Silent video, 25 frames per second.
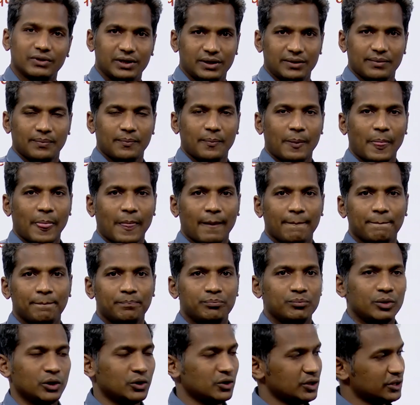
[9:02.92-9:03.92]
one,
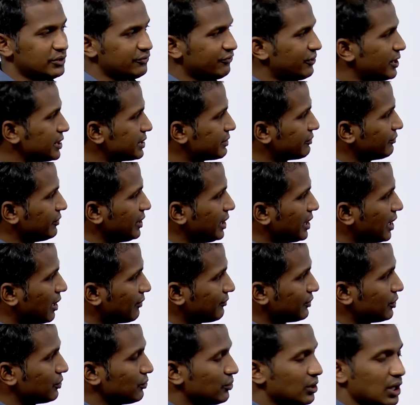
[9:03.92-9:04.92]
because first we
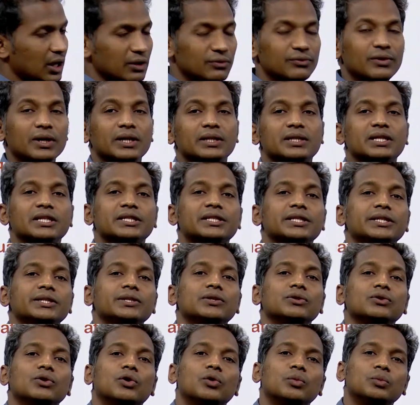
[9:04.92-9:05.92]
have to convert this
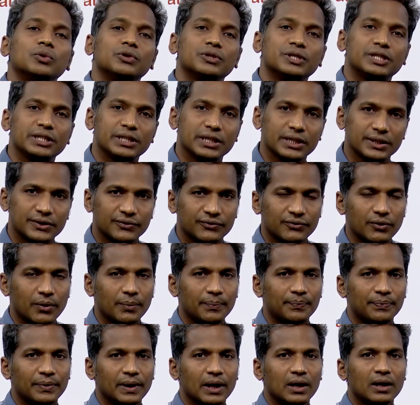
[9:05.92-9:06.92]
into homogeneous
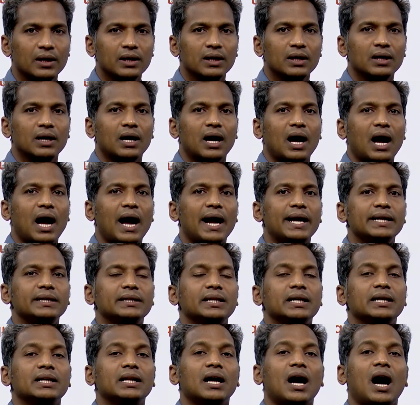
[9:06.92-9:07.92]
form,
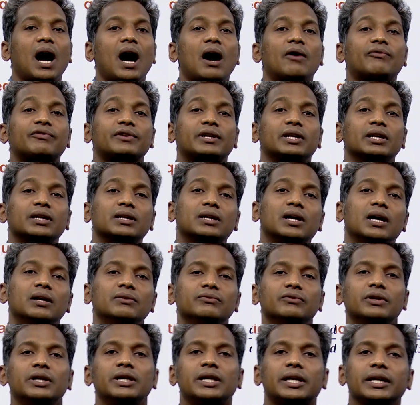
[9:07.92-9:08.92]
and then after
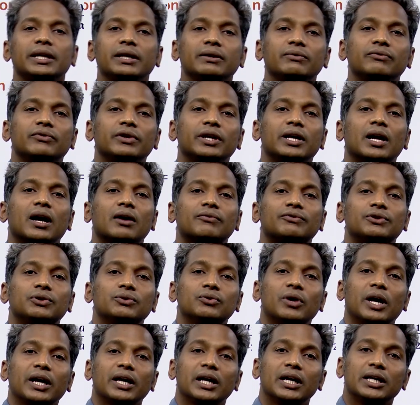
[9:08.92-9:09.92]
converting we have
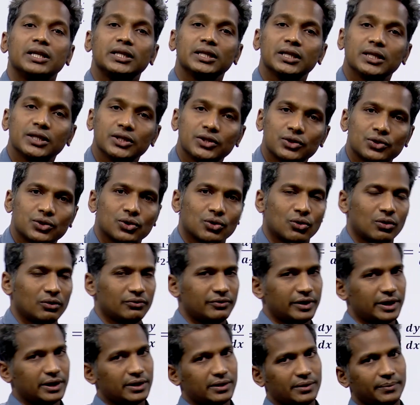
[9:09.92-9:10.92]
to again solve
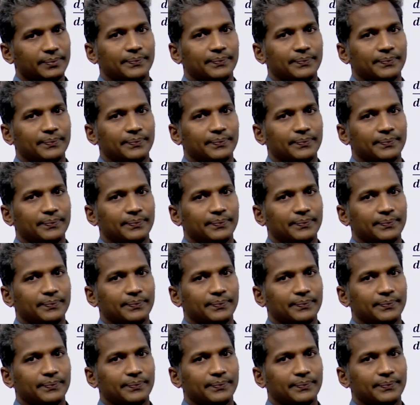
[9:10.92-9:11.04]
it.